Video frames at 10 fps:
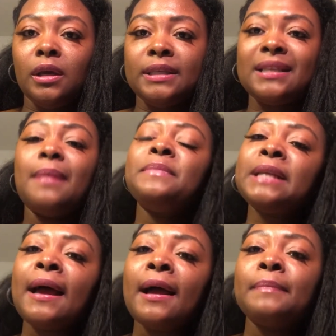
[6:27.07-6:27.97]

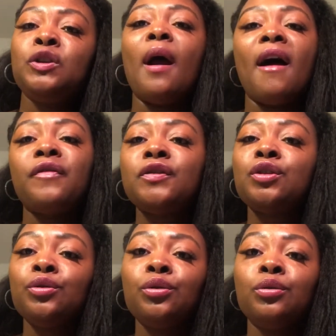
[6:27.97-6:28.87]
Sometimes you have
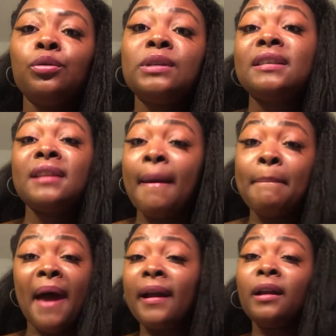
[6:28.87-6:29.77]
to
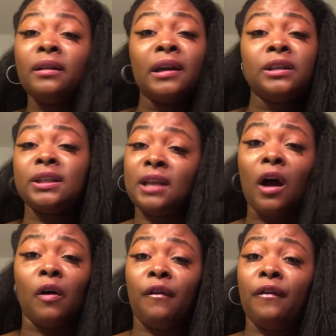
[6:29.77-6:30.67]
step back and look at
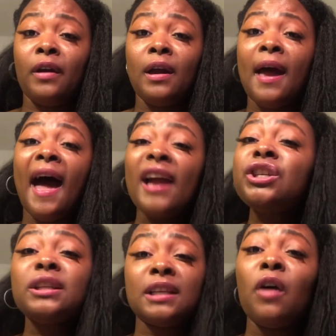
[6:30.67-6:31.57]
yourself.
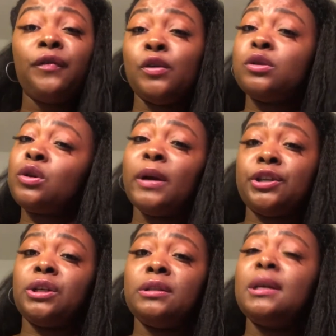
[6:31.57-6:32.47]
Ask yourself those
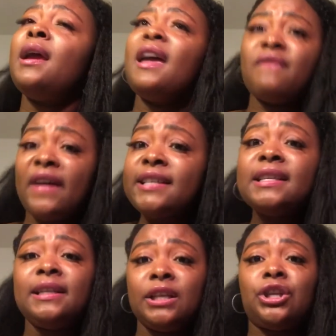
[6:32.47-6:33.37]
questions. If I
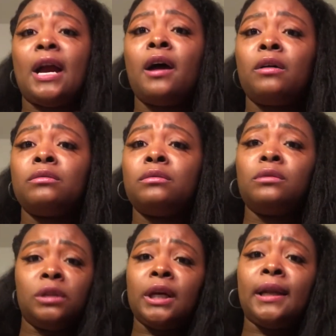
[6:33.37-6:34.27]
seen a child
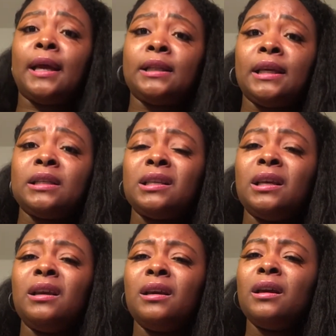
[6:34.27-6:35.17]
looking like this,
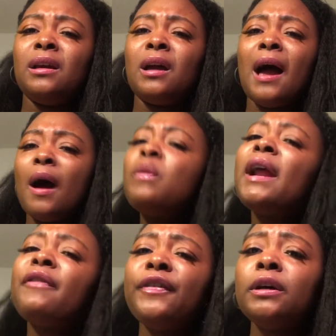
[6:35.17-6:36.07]
how
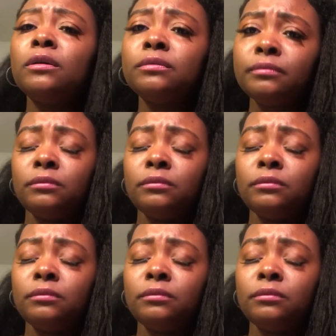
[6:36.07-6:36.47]
would I feel?